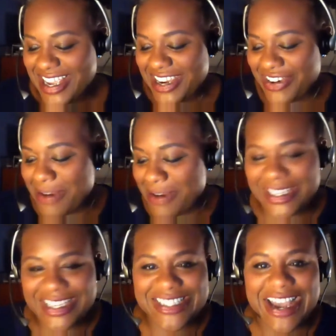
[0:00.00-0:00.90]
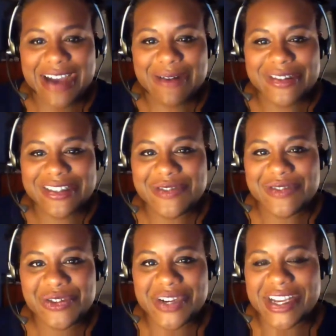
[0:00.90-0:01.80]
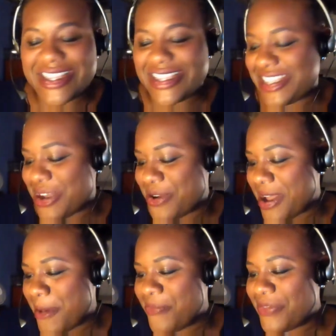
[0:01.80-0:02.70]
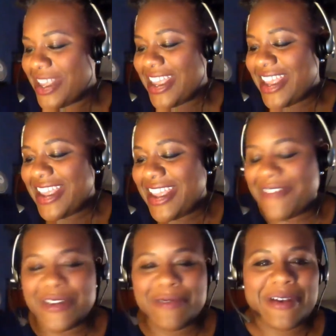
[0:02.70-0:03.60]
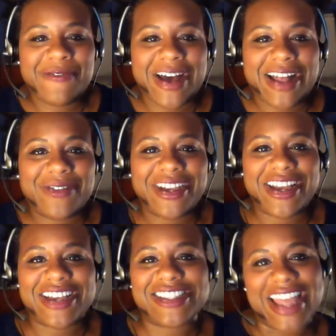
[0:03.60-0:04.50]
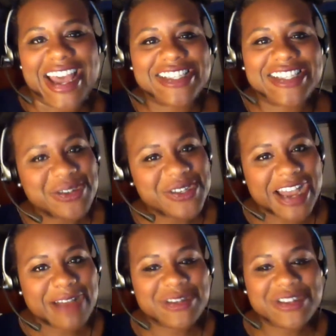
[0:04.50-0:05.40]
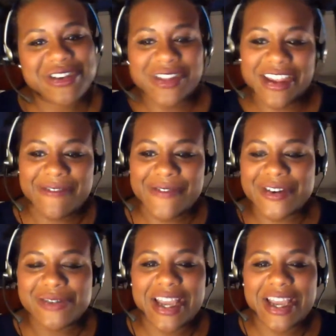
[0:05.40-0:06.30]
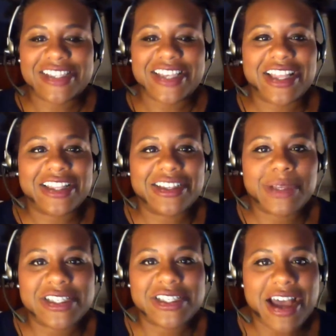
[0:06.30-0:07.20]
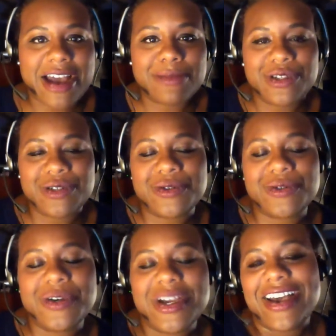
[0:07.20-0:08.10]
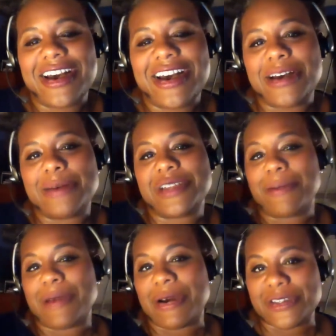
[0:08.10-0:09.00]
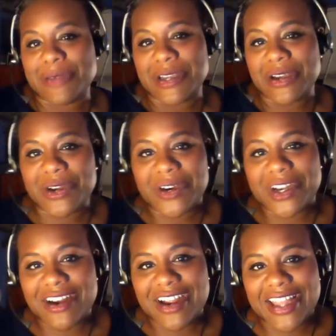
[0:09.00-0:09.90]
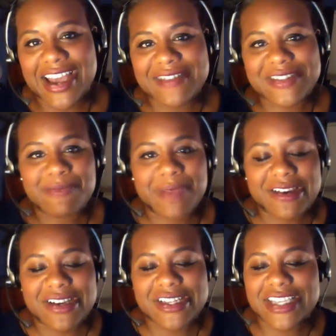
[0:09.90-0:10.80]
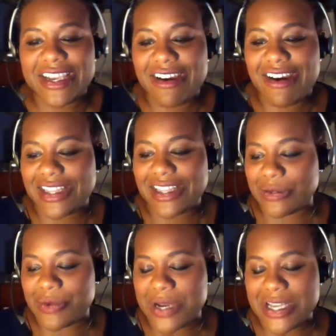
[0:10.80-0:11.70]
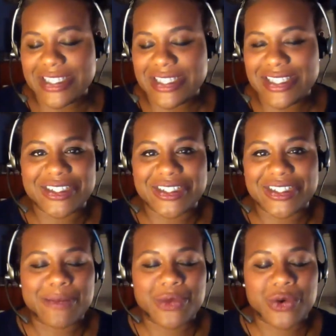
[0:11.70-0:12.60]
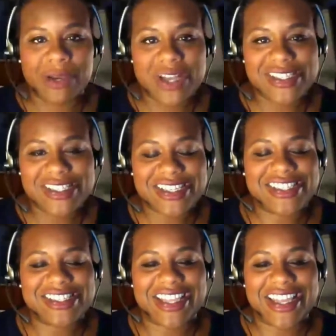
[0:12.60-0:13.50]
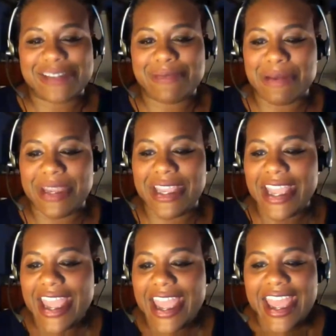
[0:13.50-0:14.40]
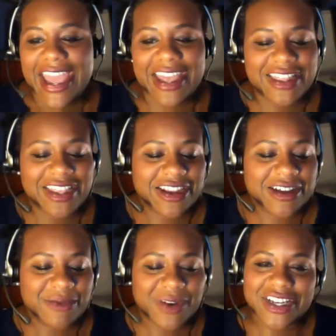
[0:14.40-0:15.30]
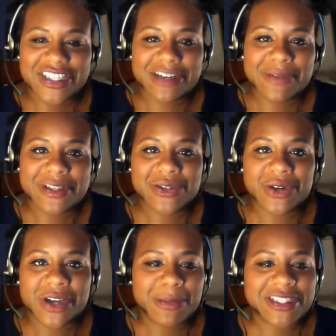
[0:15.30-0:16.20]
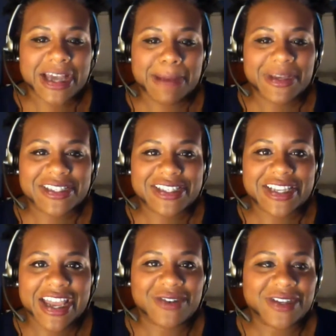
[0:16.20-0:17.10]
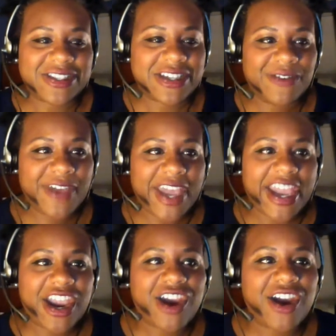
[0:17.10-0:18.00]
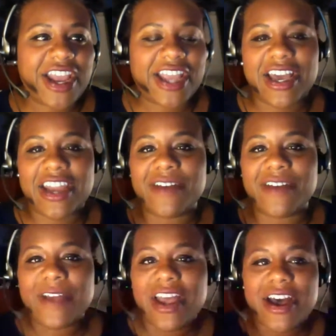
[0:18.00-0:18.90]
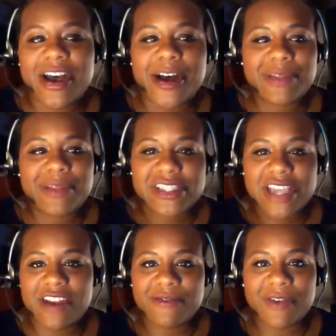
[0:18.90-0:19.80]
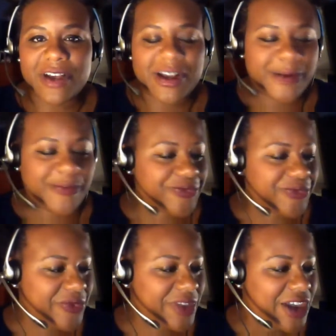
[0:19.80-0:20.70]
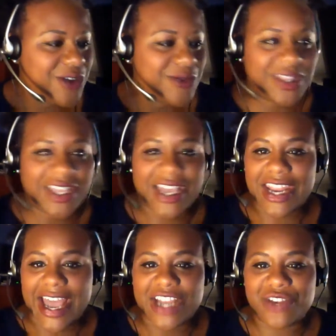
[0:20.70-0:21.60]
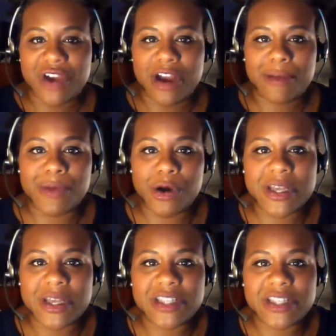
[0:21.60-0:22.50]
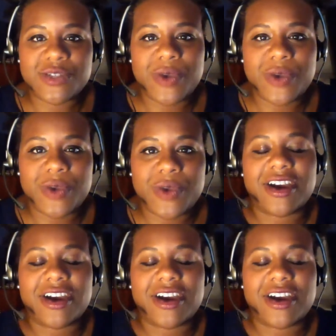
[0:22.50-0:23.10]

crumbling towers of strength. So, if you've been following us the last two times, you know that first we kind of take a little bit of time to talk about what's been going on in our lives and parenting our little ones or big ones, such as the case may be. And then we're going to jump into a couple of topics tonight on self care and kind of these kind of really kind of high drama moments where